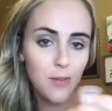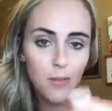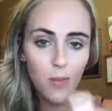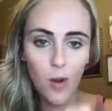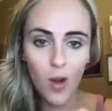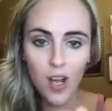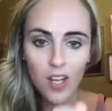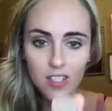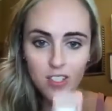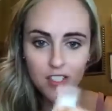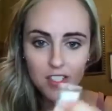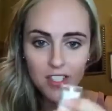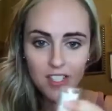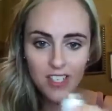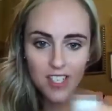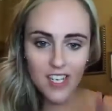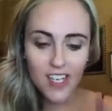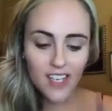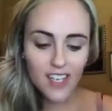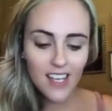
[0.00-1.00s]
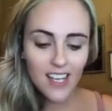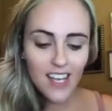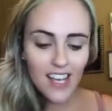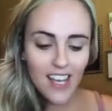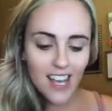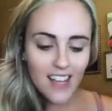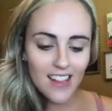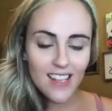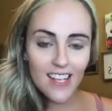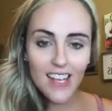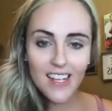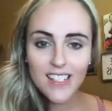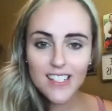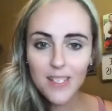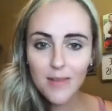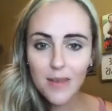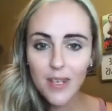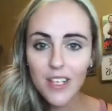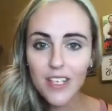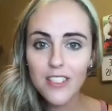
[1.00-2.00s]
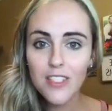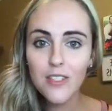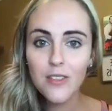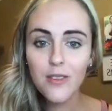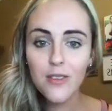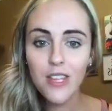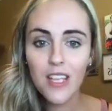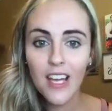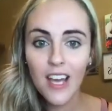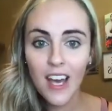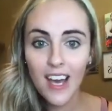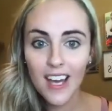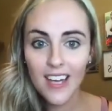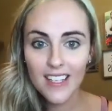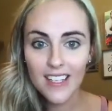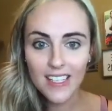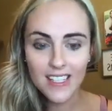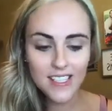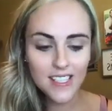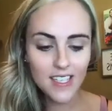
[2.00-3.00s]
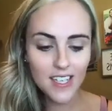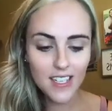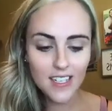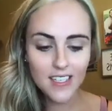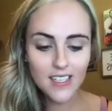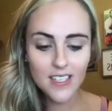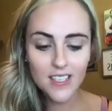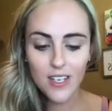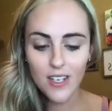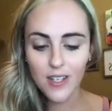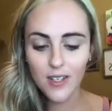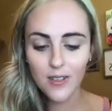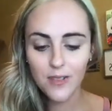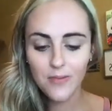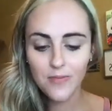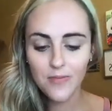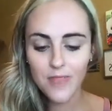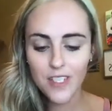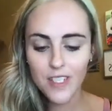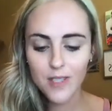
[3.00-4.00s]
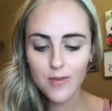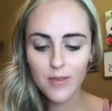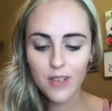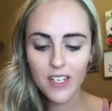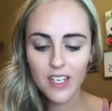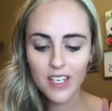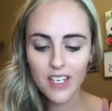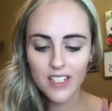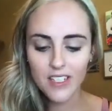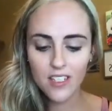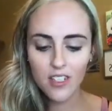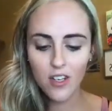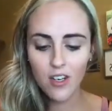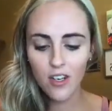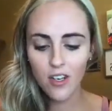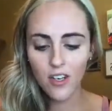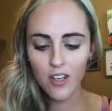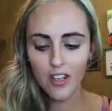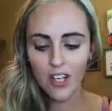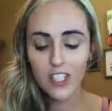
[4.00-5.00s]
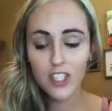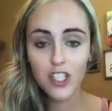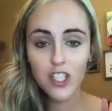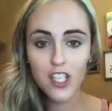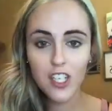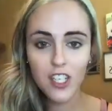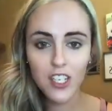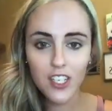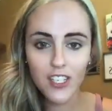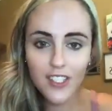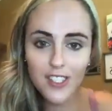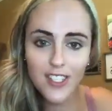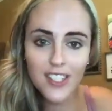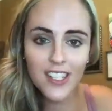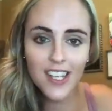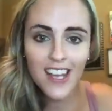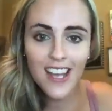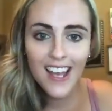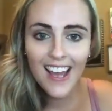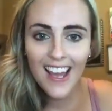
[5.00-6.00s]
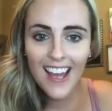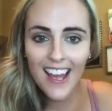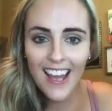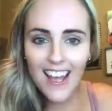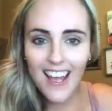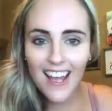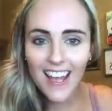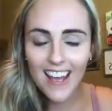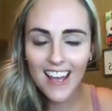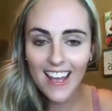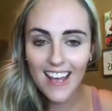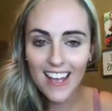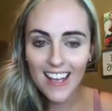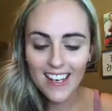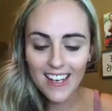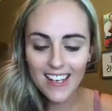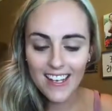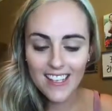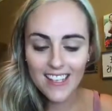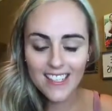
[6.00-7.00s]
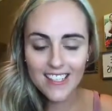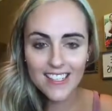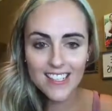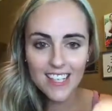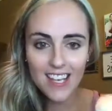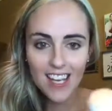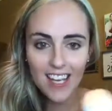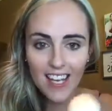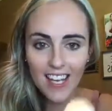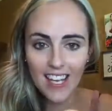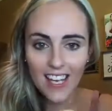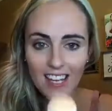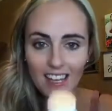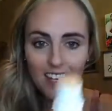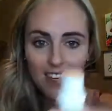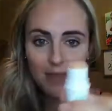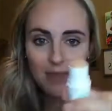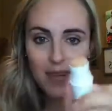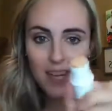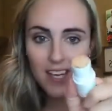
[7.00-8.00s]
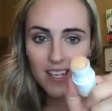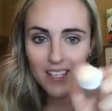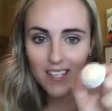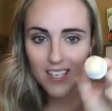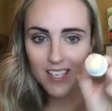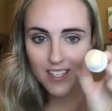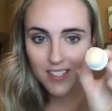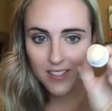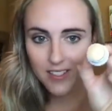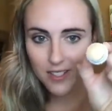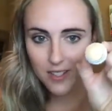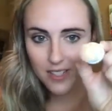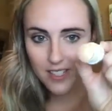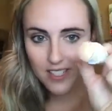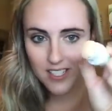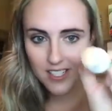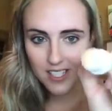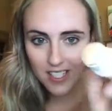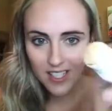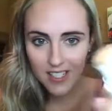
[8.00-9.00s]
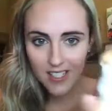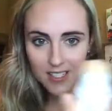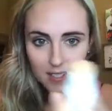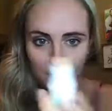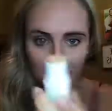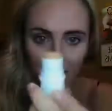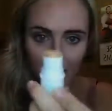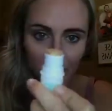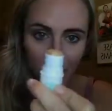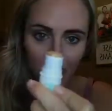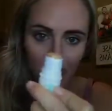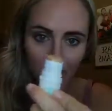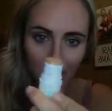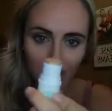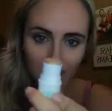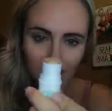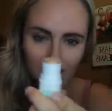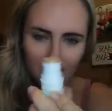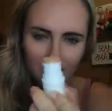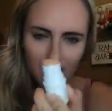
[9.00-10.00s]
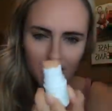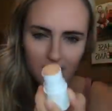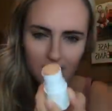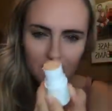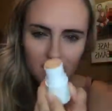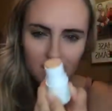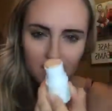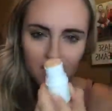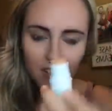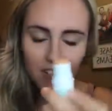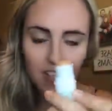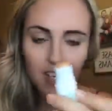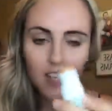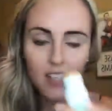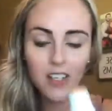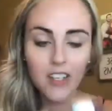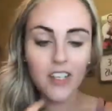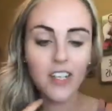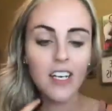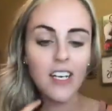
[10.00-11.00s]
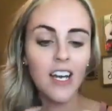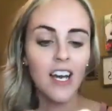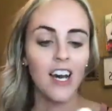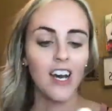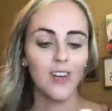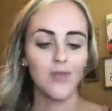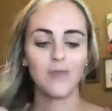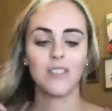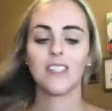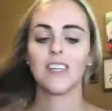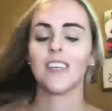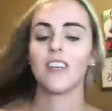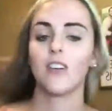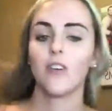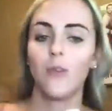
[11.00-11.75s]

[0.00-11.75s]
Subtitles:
bronzer stick. Next, I'm gonna do the highlight stick. So this one is called Cheers. and it's a highlight, so you can see it's a pretty, hopefully you guys can tell the color. It's like a